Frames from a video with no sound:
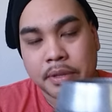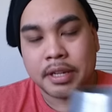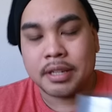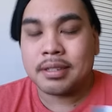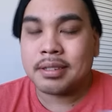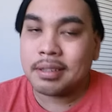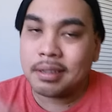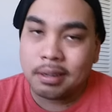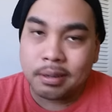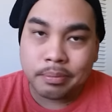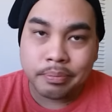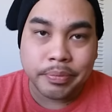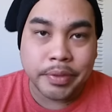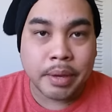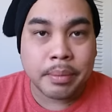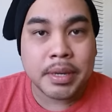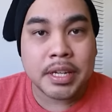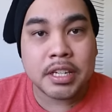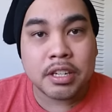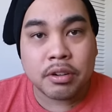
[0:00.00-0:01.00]
place. So
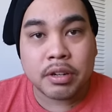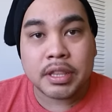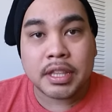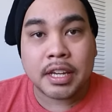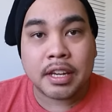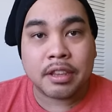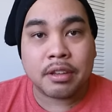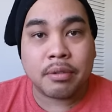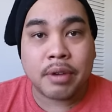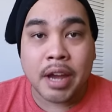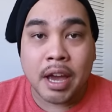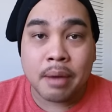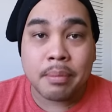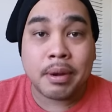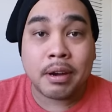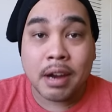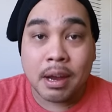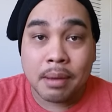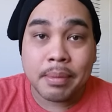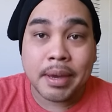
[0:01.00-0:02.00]
let me do it the other way. I'll
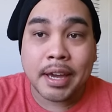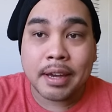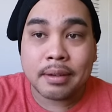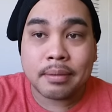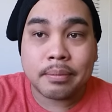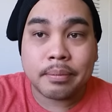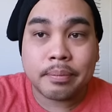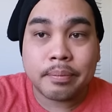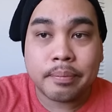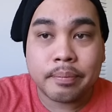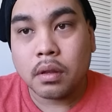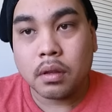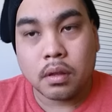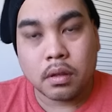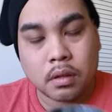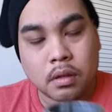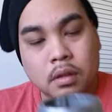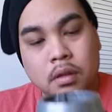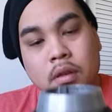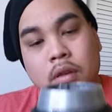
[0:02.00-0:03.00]
be right back.
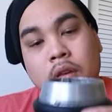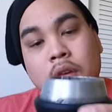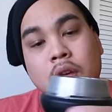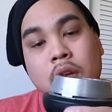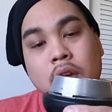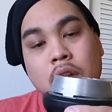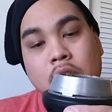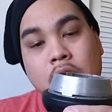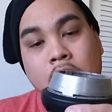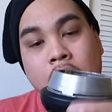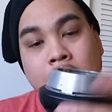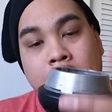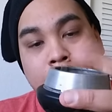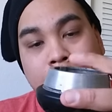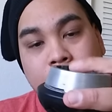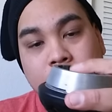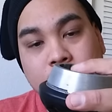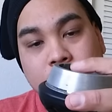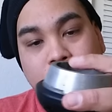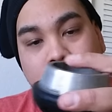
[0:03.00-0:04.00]
All
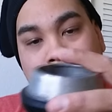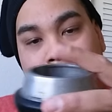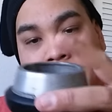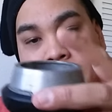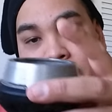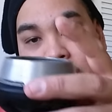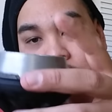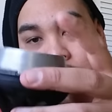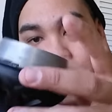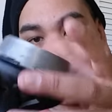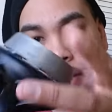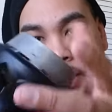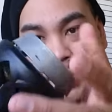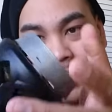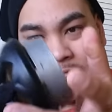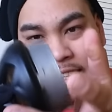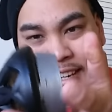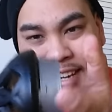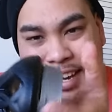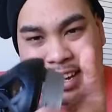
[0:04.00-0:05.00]
right, I think I
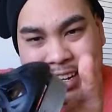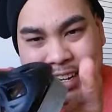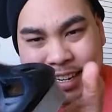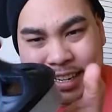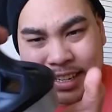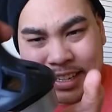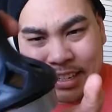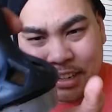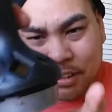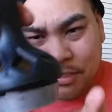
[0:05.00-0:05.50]
finally got it in.